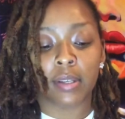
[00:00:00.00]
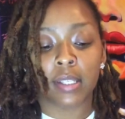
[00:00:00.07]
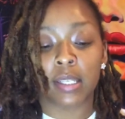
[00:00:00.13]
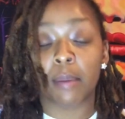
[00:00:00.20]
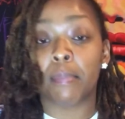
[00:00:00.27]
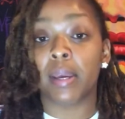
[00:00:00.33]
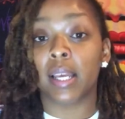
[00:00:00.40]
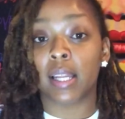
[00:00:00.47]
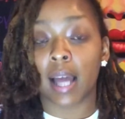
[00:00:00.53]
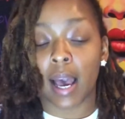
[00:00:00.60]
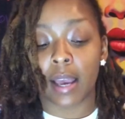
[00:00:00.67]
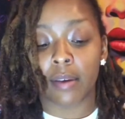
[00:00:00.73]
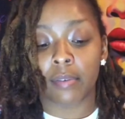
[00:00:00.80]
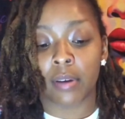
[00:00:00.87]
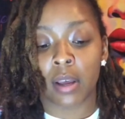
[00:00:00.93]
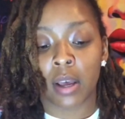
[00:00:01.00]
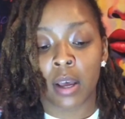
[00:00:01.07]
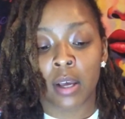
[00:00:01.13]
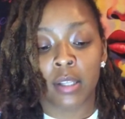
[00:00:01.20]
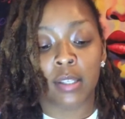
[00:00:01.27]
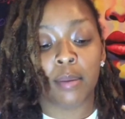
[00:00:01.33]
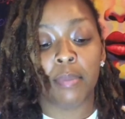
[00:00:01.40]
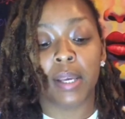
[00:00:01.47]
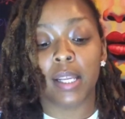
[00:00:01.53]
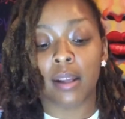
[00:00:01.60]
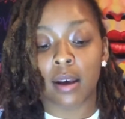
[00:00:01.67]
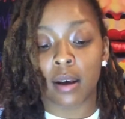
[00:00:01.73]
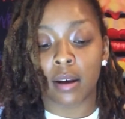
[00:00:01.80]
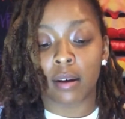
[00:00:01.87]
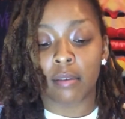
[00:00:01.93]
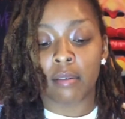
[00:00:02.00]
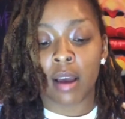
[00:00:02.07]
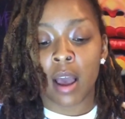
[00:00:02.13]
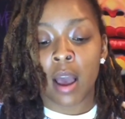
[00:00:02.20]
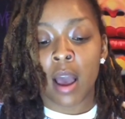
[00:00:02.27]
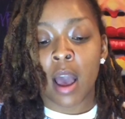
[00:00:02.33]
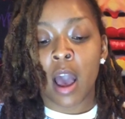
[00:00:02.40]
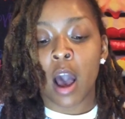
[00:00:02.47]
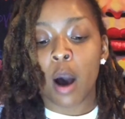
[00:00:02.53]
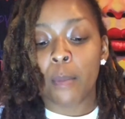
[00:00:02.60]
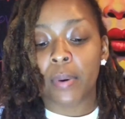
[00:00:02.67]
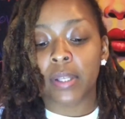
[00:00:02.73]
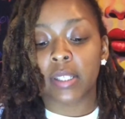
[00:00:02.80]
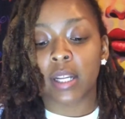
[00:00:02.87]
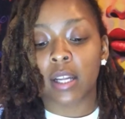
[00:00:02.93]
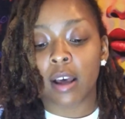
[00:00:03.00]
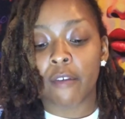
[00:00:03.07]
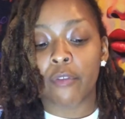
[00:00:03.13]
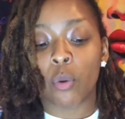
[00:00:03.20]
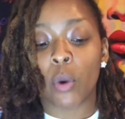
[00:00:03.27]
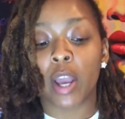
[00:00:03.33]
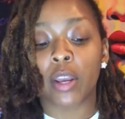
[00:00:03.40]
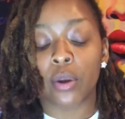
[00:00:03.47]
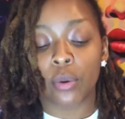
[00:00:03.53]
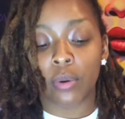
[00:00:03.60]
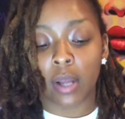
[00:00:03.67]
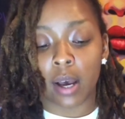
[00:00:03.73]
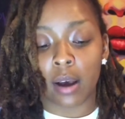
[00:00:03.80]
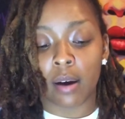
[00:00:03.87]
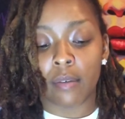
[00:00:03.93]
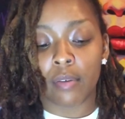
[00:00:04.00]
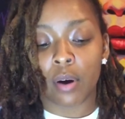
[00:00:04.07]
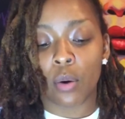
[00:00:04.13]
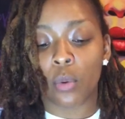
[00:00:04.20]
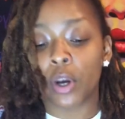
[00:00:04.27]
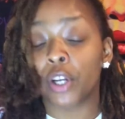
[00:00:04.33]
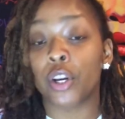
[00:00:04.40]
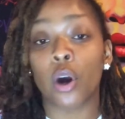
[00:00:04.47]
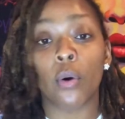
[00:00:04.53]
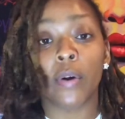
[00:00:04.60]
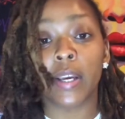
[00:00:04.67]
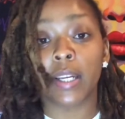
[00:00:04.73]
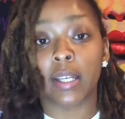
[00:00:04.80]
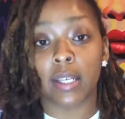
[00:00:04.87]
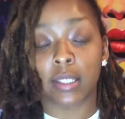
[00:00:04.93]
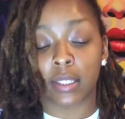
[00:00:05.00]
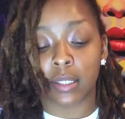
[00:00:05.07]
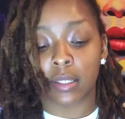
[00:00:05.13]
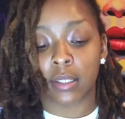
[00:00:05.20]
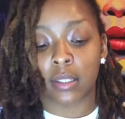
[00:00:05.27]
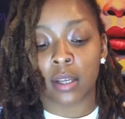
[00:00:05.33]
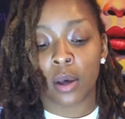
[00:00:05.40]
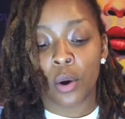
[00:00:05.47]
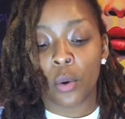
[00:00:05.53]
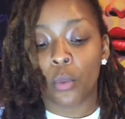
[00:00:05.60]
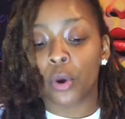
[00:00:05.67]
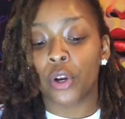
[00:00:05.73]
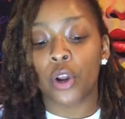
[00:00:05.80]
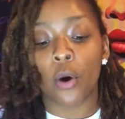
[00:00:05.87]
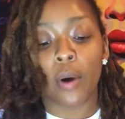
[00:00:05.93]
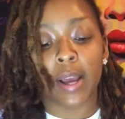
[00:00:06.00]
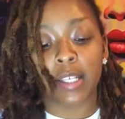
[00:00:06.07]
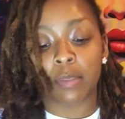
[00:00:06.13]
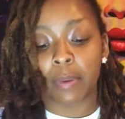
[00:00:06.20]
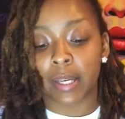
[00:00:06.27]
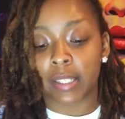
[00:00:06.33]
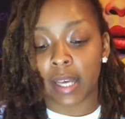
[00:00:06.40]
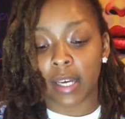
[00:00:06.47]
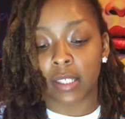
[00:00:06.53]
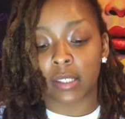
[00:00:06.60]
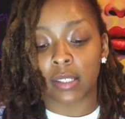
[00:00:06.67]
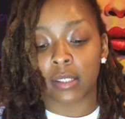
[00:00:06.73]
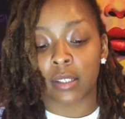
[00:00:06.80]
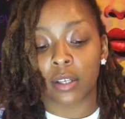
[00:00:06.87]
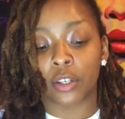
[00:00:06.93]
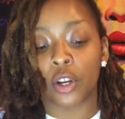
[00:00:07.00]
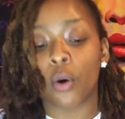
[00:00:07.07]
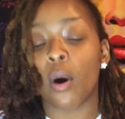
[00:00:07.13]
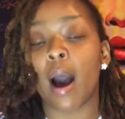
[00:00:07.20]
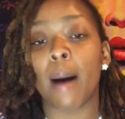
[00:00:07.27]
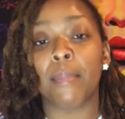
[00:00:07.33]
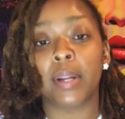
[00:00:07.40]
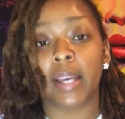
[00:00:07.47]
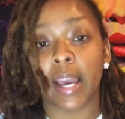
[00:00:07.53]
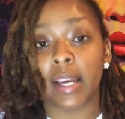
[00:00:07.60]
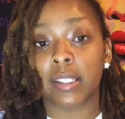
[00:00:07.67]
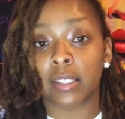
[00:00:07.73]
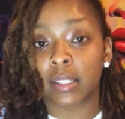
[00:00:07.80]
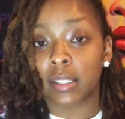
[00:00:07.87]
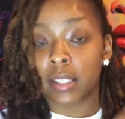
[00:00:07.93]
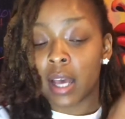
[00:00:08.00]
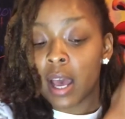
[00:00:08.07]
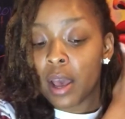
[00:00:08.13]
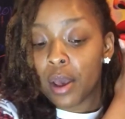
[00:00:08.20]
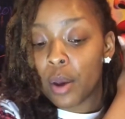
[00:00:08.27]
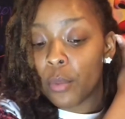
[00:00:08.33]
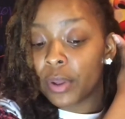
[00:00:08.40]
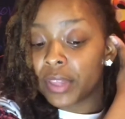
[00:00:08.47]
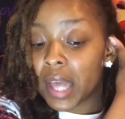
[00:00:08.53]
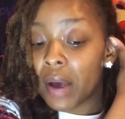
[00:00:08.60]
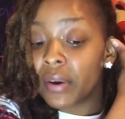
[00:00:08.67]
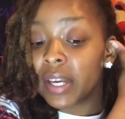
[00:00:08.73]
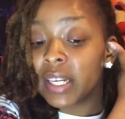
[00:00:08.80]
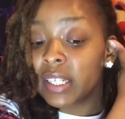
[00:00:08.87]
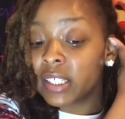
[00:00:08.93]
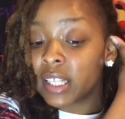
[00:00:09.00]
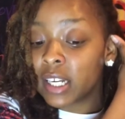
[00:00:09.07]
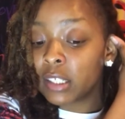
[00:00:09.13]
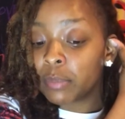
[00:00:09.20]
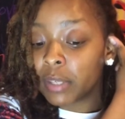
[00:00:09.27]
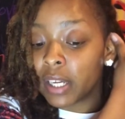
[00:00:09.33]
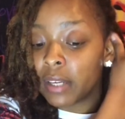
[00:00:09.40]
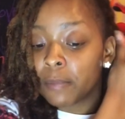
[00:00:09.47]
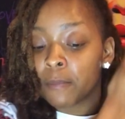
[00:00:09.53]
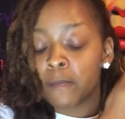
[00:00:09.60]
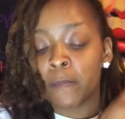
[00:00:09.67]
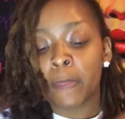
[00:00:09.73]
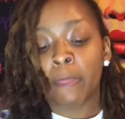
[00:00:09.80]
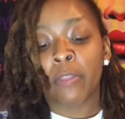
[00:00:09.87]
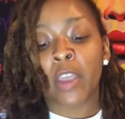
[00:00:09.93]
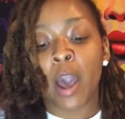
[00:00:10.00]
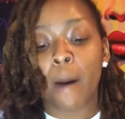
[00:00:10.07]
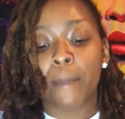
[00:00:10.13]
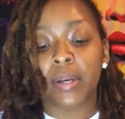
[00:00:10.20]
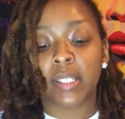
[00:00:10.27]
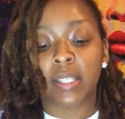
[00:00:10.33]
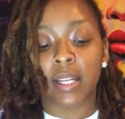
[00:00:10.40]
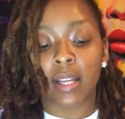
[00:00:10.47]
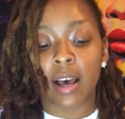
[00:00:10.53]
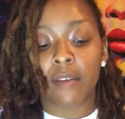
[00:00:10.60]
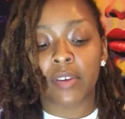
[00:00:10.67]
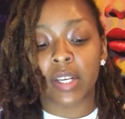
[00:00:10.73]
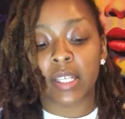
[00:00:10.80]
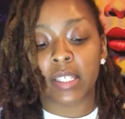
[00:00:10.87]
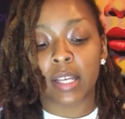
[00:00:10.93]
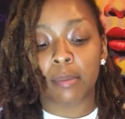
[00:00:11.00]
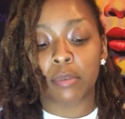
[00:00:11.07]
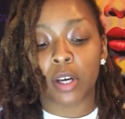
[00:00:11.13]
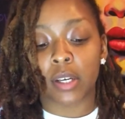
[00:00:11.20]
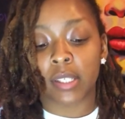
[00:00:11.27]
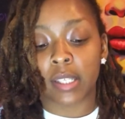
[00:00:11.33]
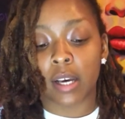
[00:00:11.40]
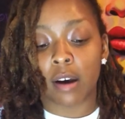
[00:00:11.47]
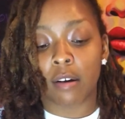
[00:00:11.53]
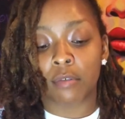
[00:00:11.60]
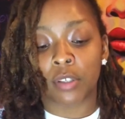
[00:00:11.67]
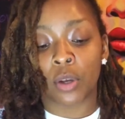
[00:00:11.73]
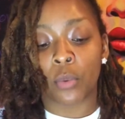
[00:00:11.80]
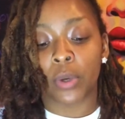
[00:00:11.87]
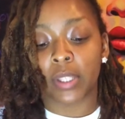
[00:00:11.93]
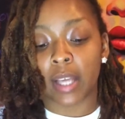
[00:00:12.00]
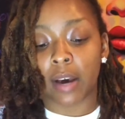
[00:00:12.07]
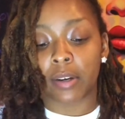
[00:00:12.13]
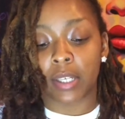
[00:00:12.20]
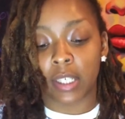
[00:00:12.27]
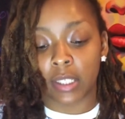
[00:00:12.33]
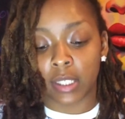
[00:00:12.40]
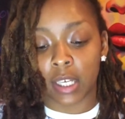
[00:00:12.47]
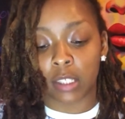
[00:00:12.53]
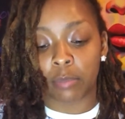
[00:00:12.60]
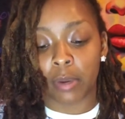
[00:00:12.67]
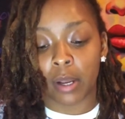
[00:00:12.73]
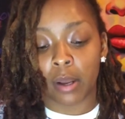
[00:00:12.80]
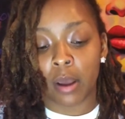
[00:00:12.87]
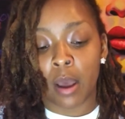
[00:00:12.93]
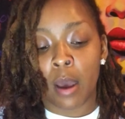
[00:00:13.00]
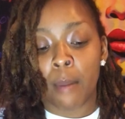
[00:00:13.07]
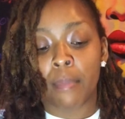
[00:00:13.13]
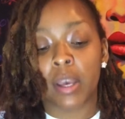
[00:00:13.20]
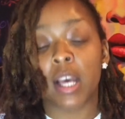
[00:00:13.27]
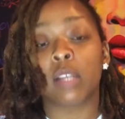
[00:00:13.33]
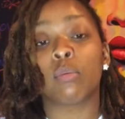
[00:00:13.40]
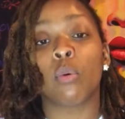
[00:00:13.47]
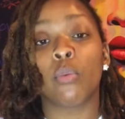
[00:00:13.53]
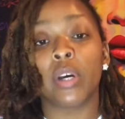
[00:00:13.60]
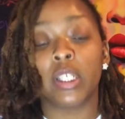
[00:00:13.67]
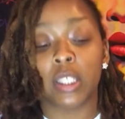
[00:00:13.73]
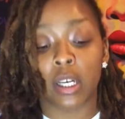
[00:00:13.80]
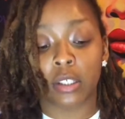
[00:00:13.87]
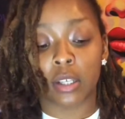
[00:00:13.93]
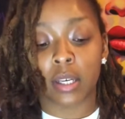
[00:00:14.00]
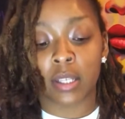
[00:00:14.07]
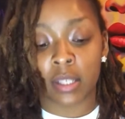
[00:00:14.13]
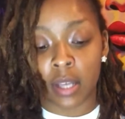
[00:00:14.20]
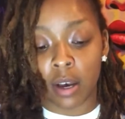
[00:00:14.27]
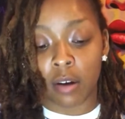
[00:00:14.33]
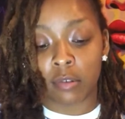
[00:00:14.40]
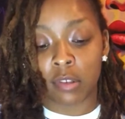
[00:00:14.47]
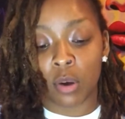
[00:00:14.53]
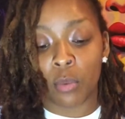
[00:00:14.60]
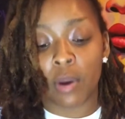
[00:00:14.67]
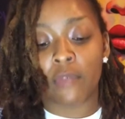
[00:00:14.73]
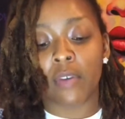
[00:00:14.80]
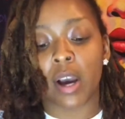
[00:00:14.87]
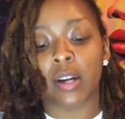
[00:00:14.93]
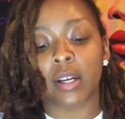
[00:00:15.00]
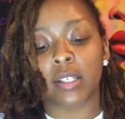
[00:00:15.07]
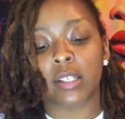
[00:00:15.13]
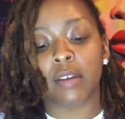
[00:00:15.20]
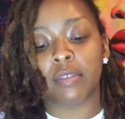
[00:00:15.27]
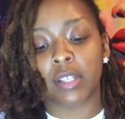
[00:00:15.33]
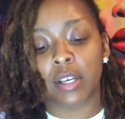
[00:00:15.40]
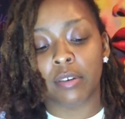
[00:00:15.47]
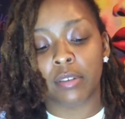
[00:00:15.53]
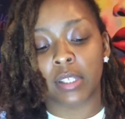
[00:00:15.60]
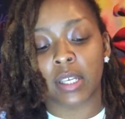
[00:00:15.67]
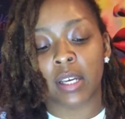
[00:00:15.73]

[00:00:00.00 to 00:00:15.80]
to be love. Help us to love the way you love, with no conditions, with no expectations, no obligations, and without any judgment. Help us to love and accept ourselves without any judgment, because when we judge ourselves, we find ourselves guilty